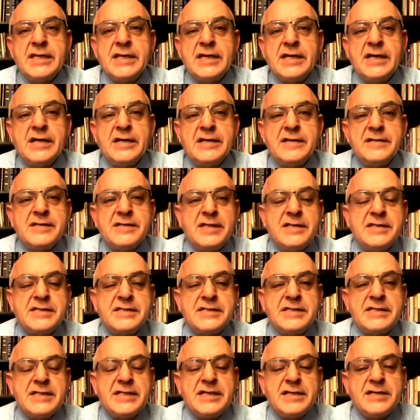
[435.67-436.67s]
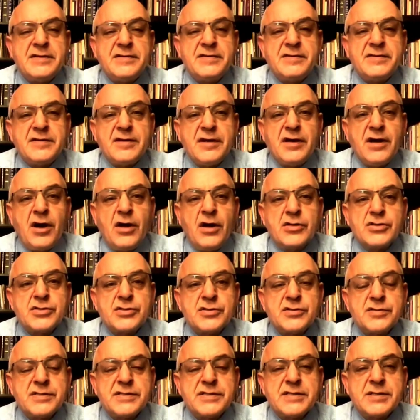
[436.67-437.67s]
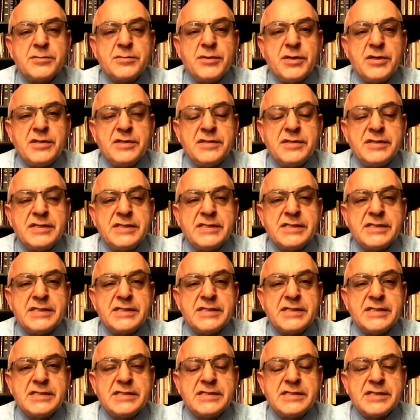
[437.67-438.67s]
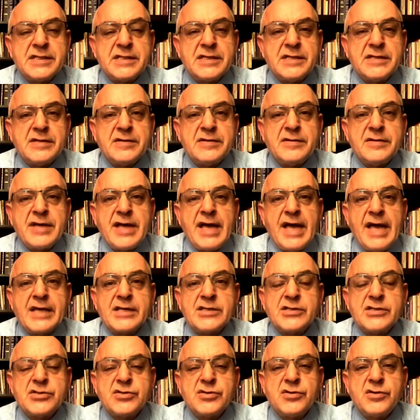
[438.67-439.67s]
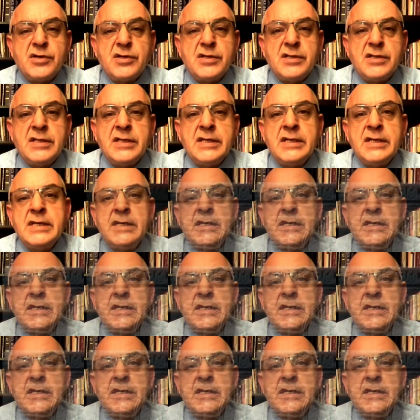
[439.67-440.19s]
Let's see the Ashur symbol. This is actual,